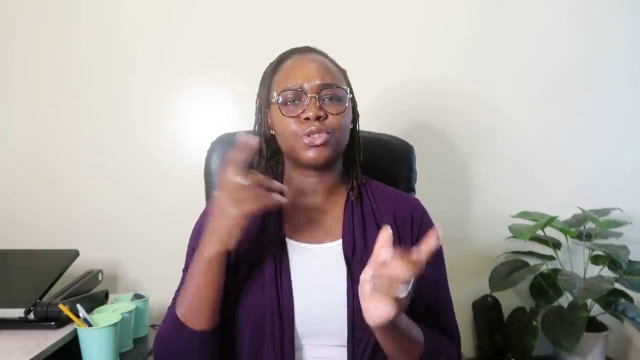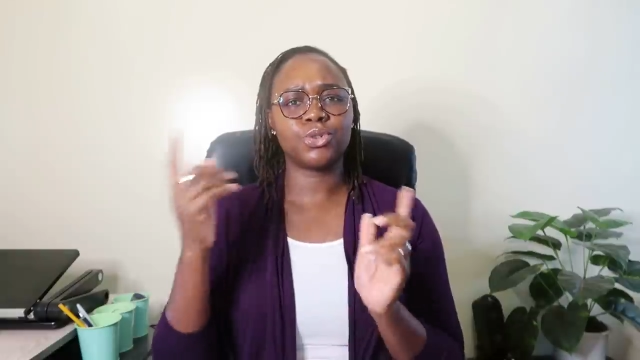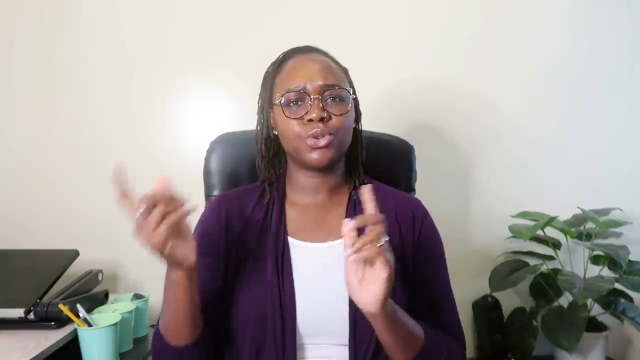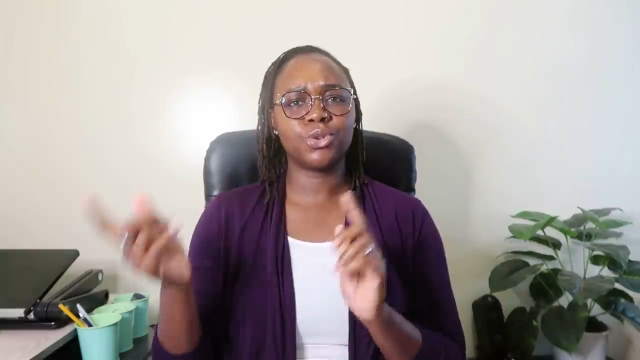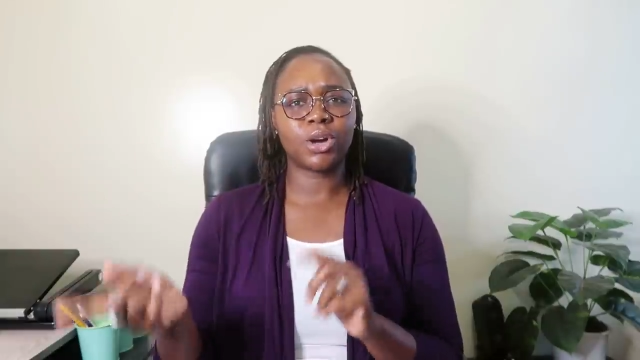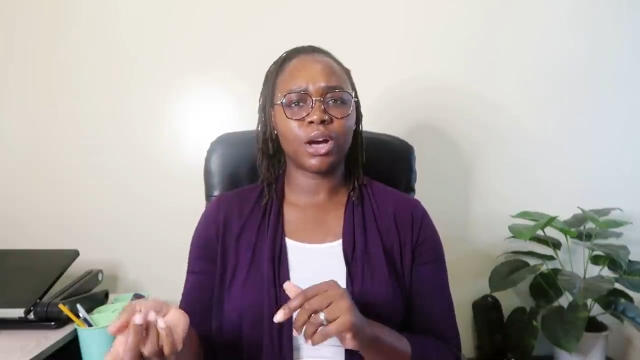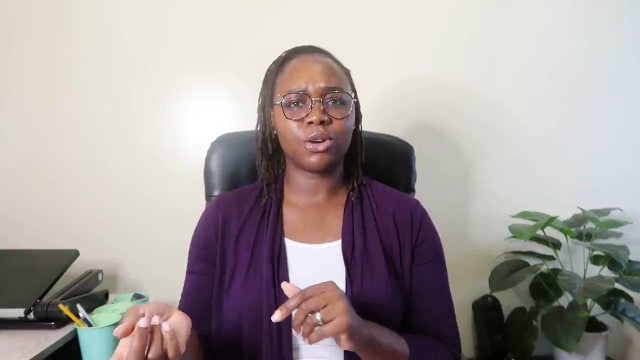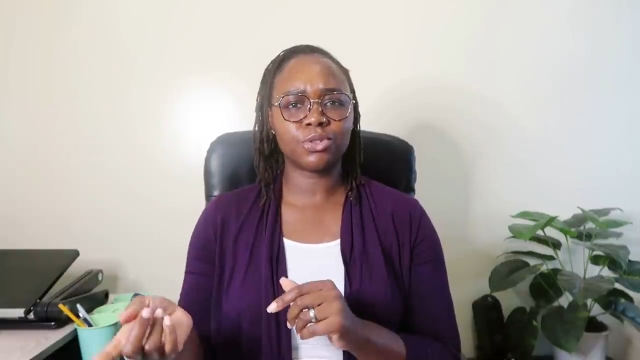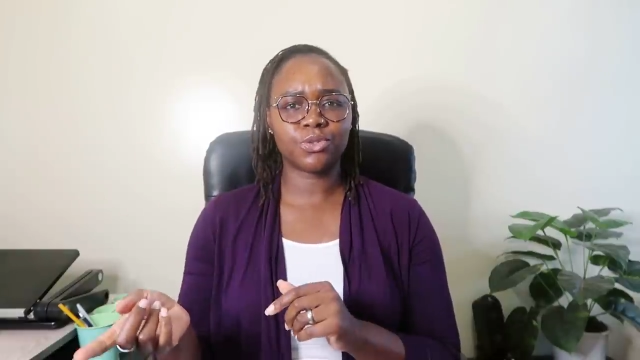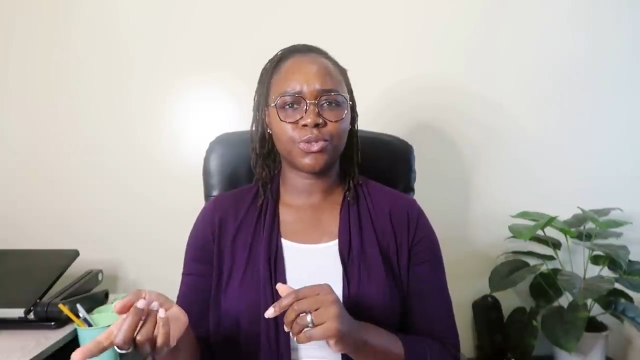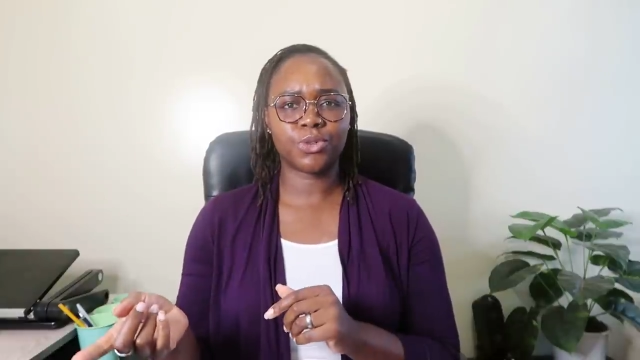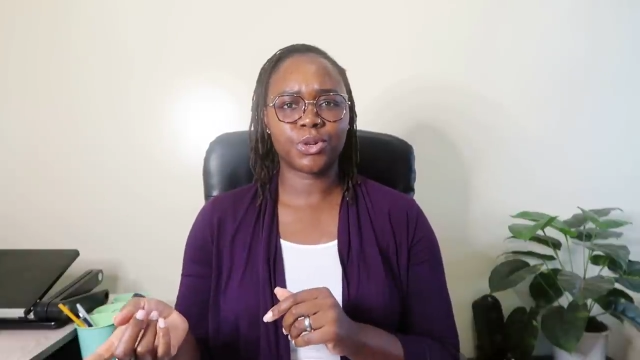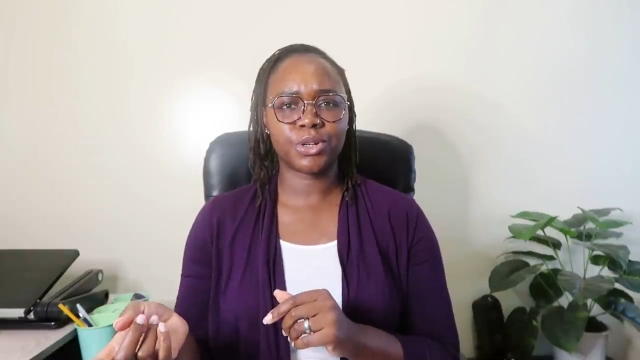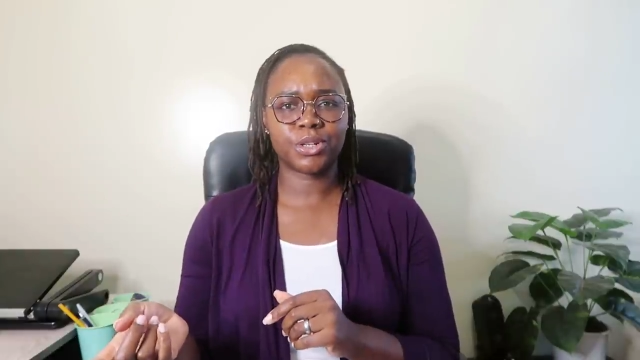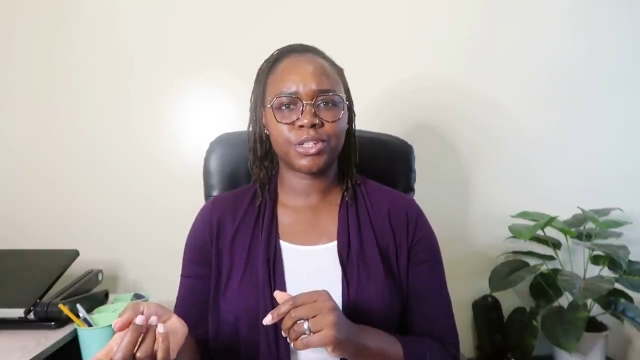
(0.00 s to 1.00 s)
to go out
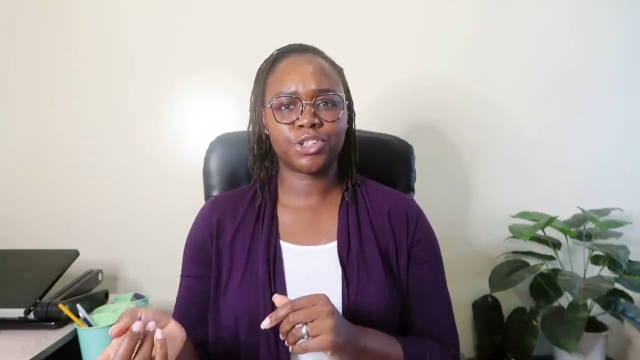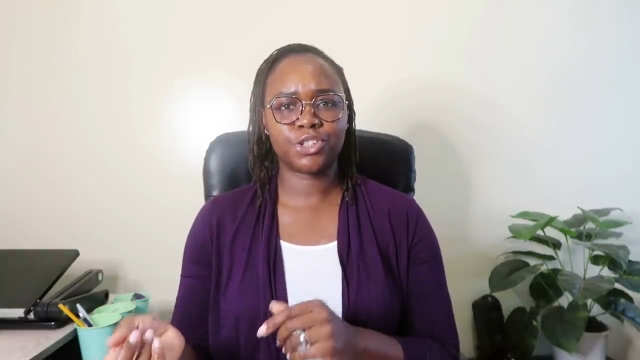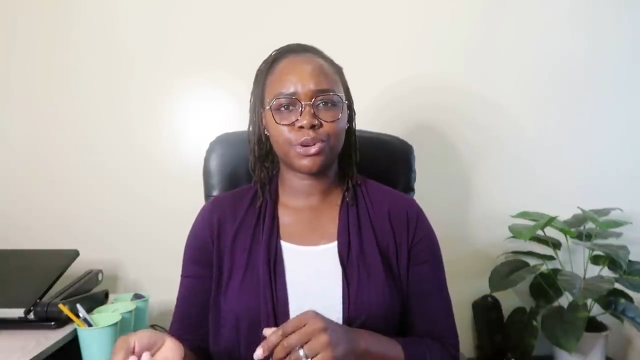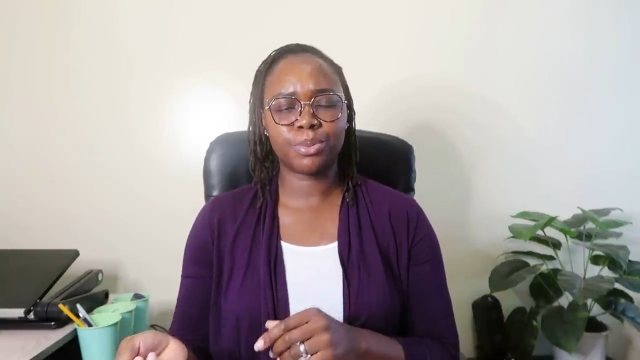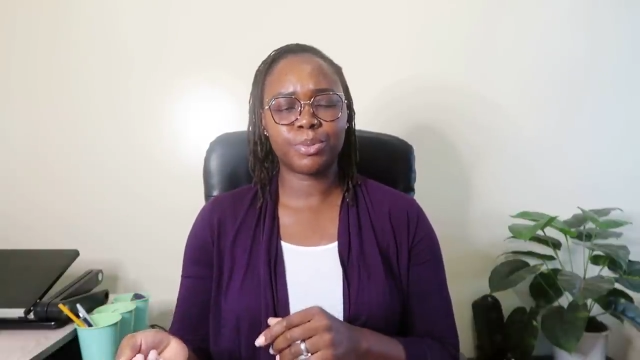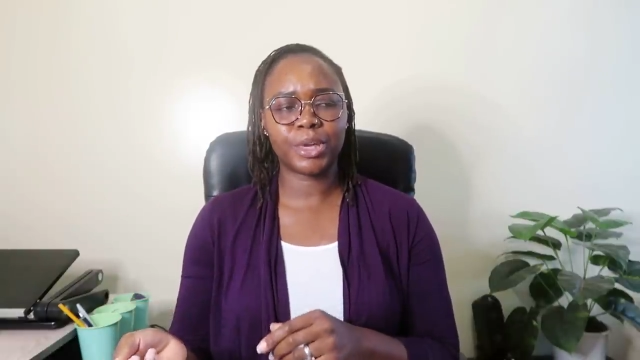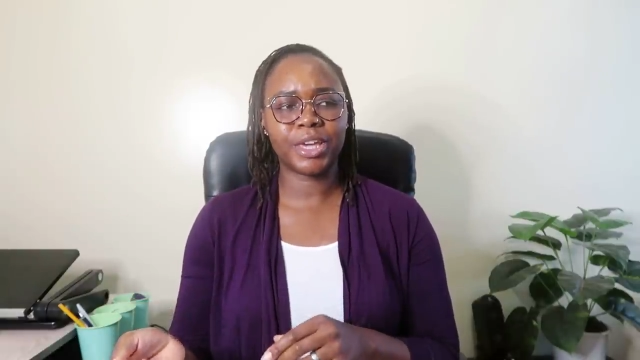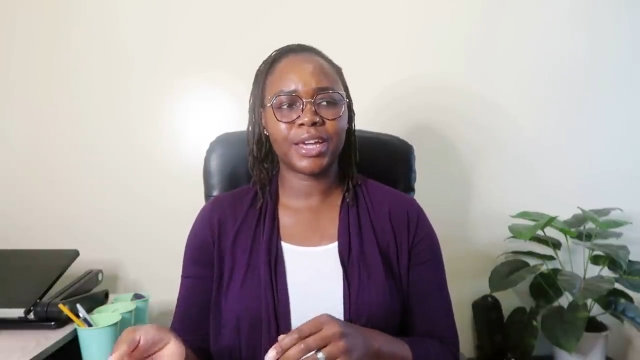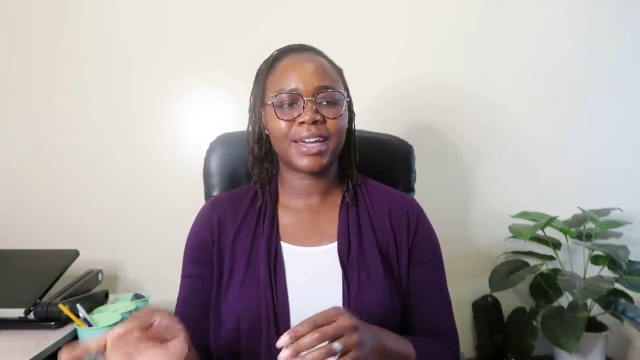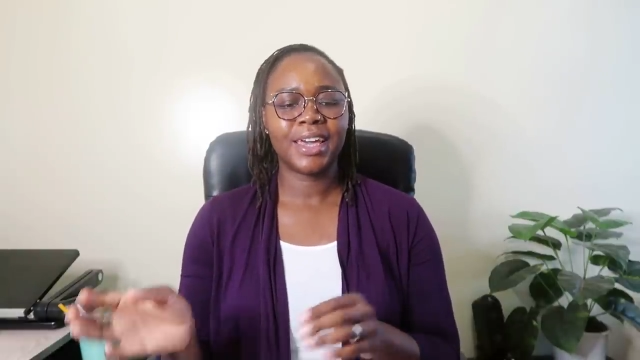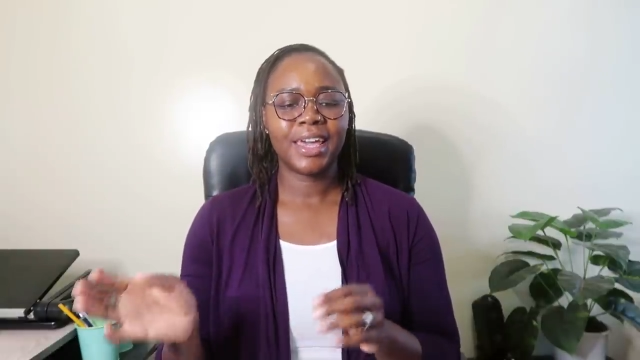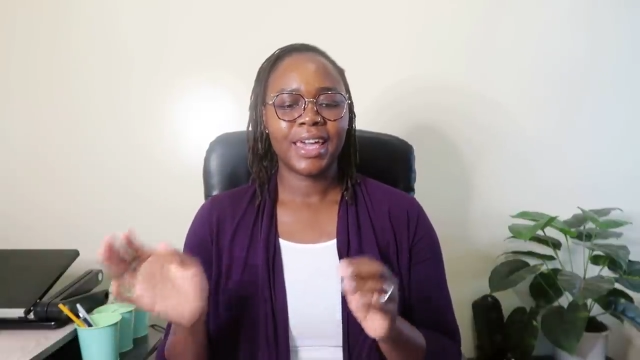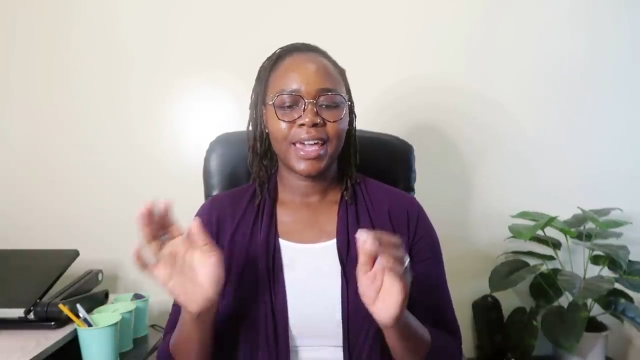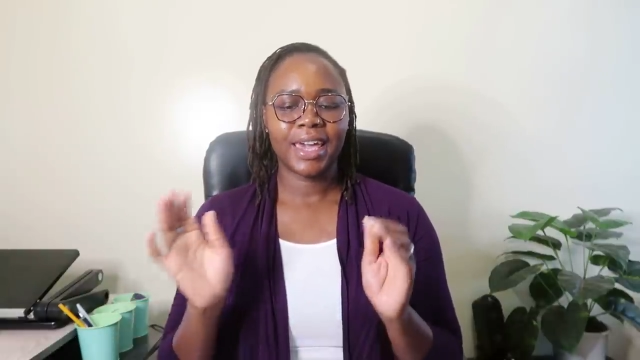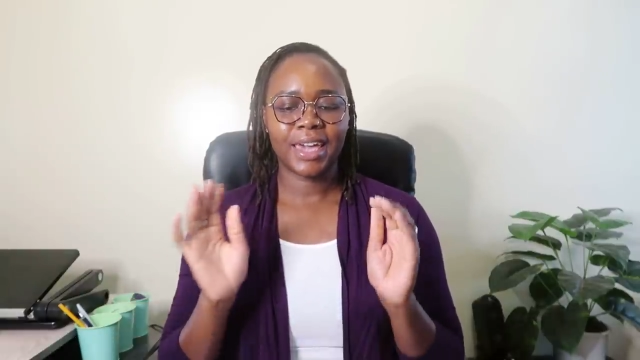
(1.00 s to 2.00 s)
for shopping
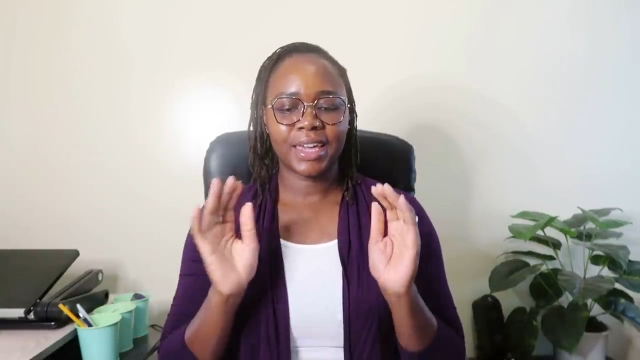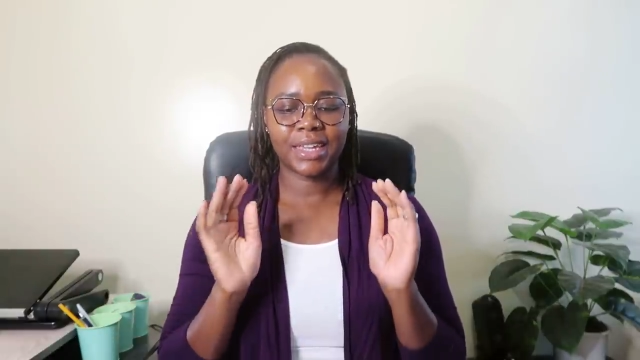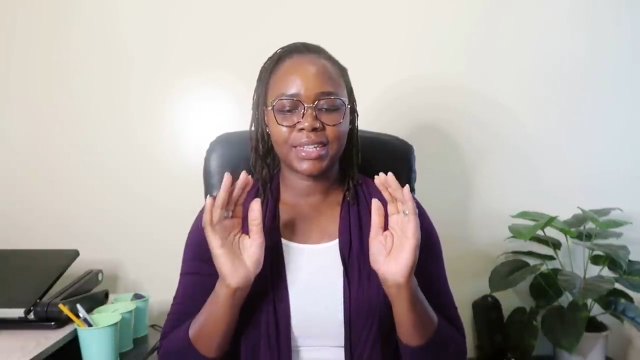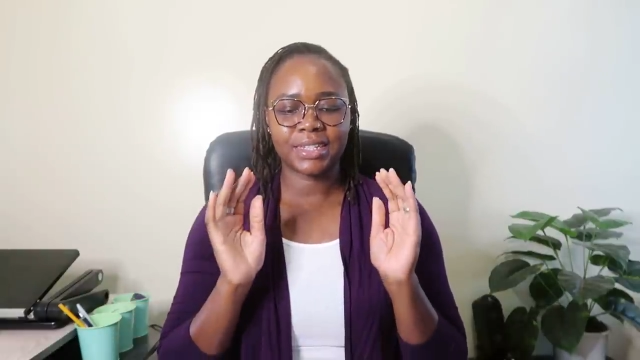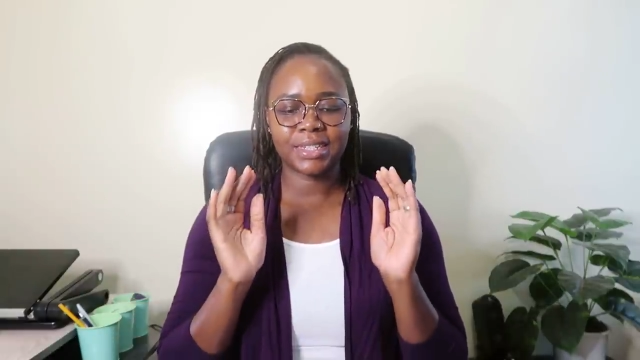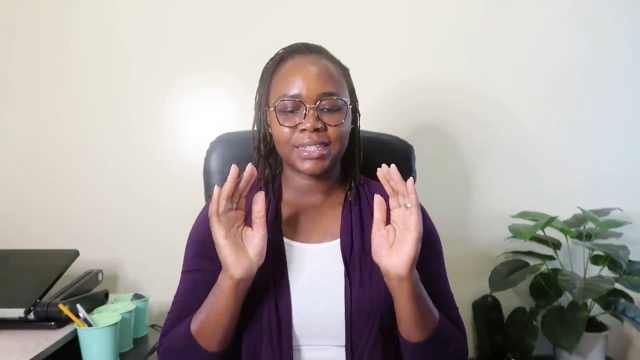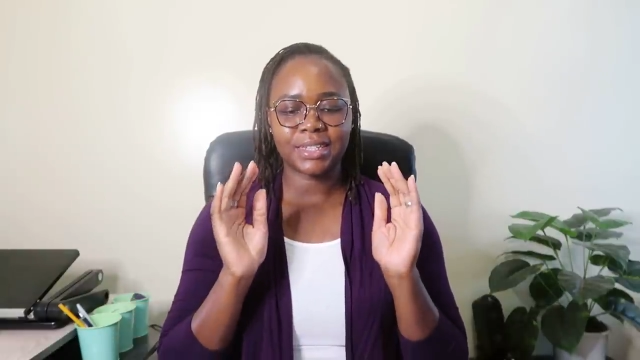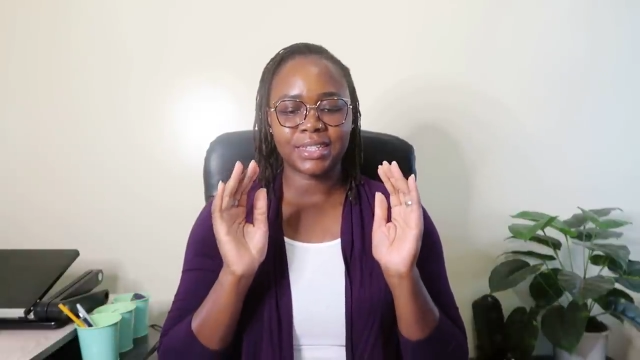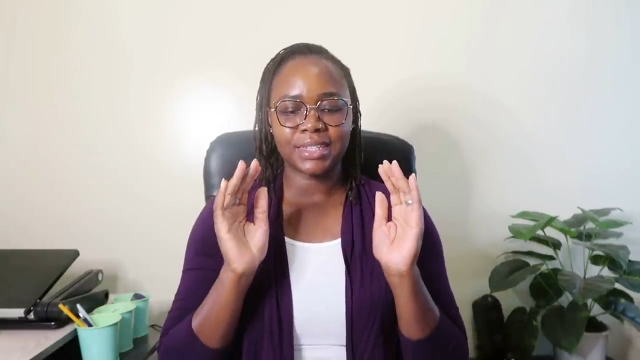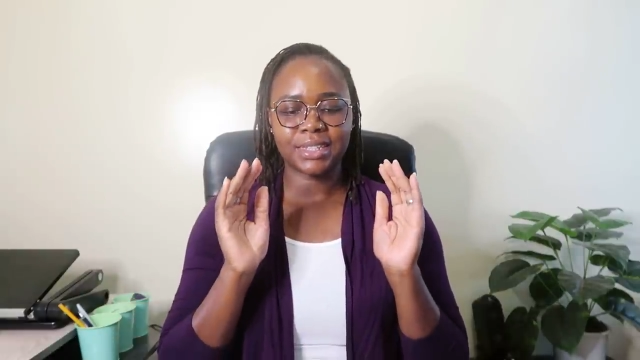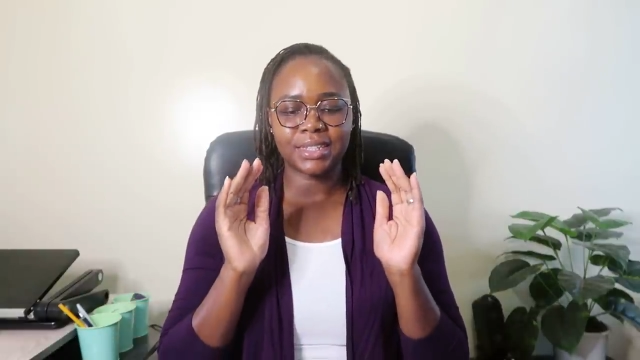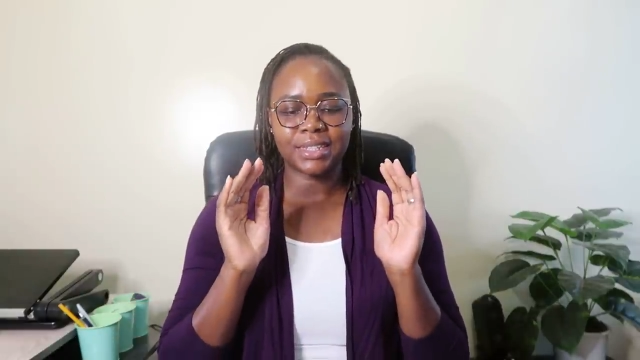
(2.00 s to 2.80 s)
and